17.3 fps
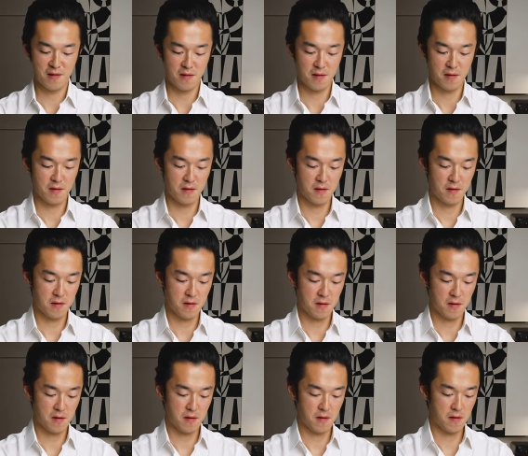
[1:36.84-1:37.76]

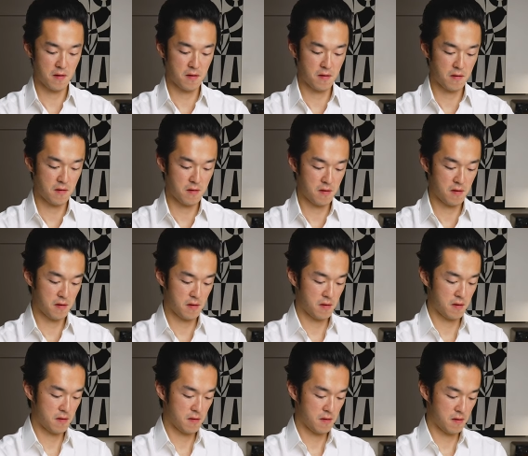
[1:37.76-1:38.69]

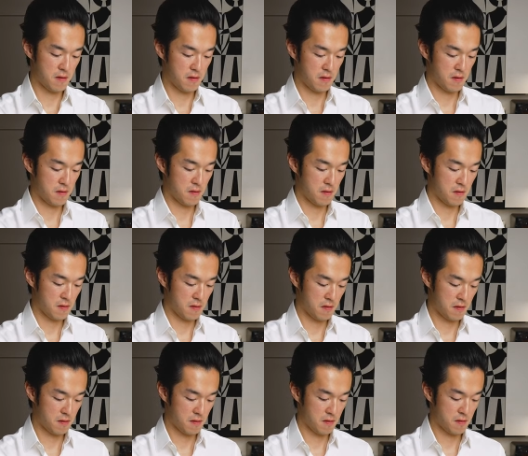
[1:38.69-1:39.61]

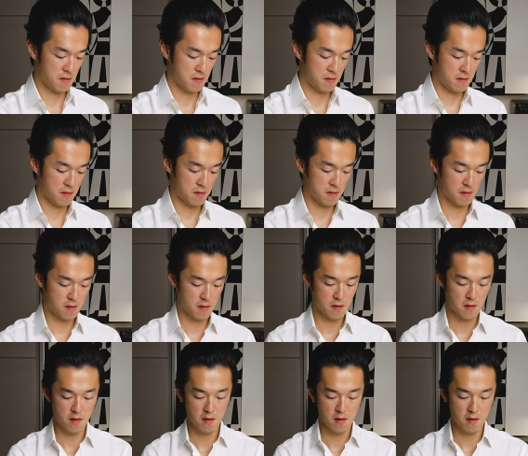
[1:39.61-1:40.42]
No one is speaking in this clip.